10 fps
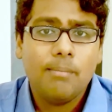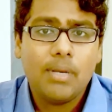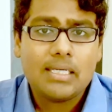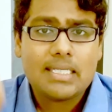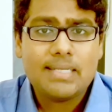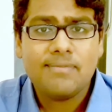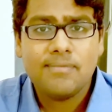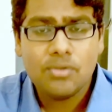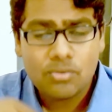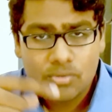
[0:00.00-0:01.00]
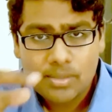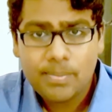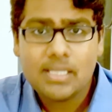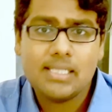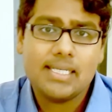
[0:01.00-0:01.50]
But if you
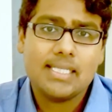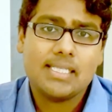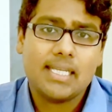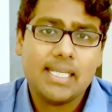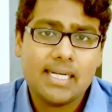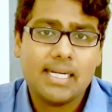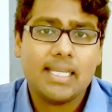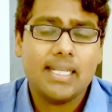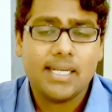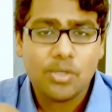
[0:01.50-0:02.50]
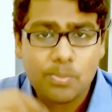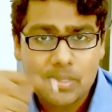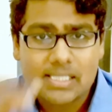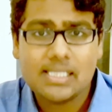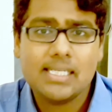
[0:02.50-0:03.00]
repeat the test again and again and you
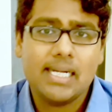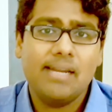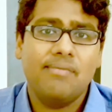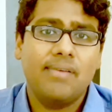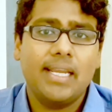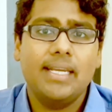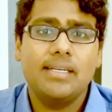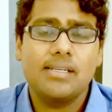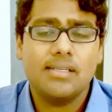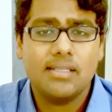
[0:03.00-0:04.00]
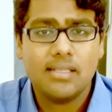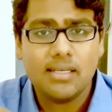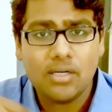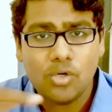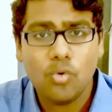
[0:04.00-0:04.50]
persistently find
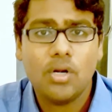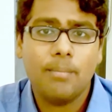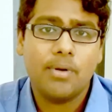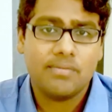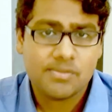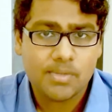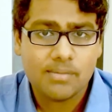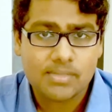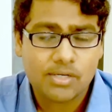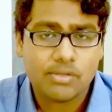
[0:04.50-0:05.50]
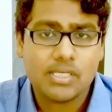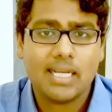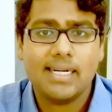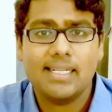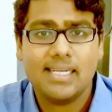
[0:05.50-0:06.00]
a low number of sperms in your
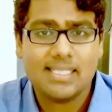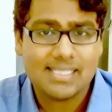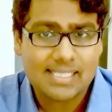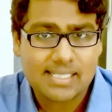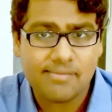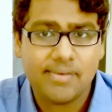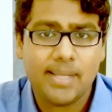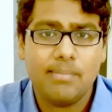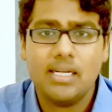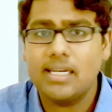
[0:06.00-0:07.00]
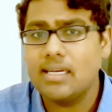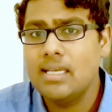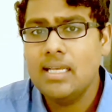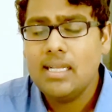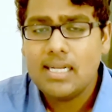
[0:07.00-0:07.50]
ejaculate, that is less than 5 million,
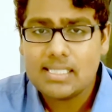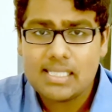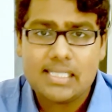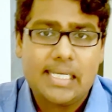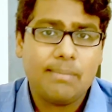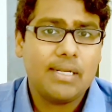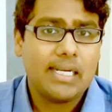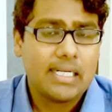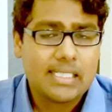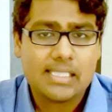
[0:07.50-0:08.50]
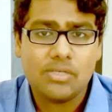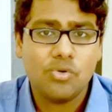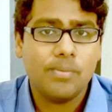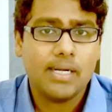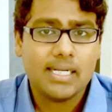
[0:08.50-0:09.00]
less than 3 million, less than
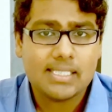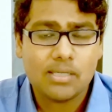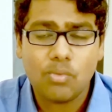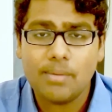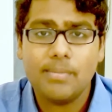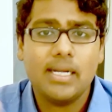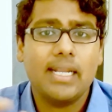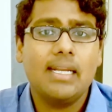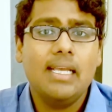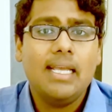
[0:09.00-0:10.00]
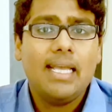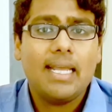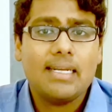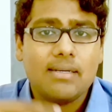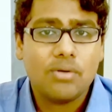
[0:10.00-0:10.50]
2 million, less than 1 million,
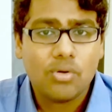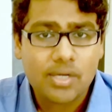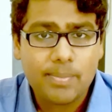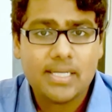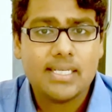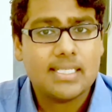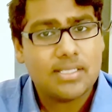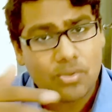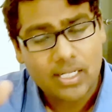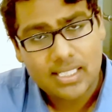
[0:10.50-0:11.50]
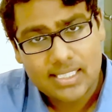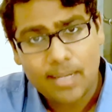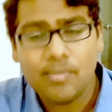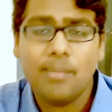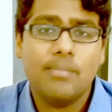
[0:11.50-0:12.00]
and on repeat tests you get the
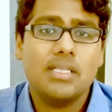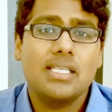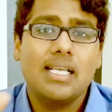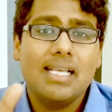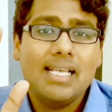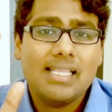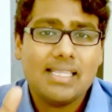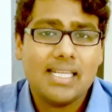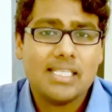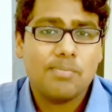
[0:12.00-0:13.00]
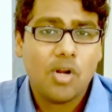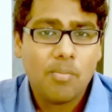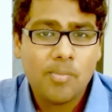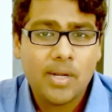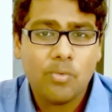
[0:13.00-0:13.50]
same numbers, then it's
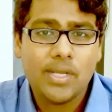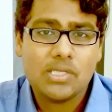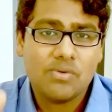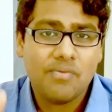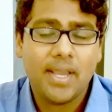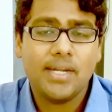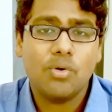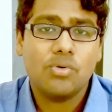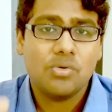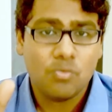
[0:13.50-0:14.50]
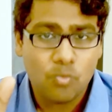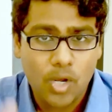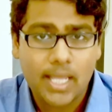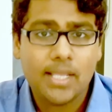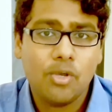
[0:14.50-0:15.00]
probably wise to find out
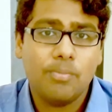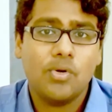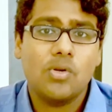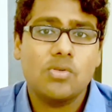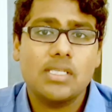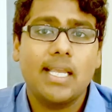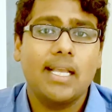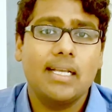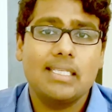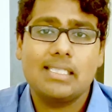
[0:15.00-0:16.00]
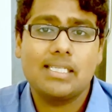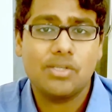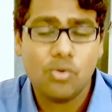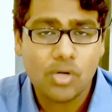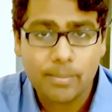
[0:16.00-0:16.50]
why you're producing
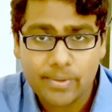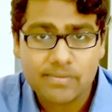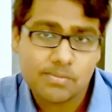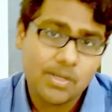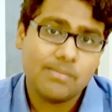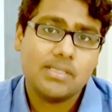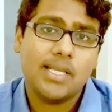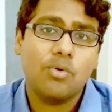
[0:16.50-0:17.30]
such low number of sperms.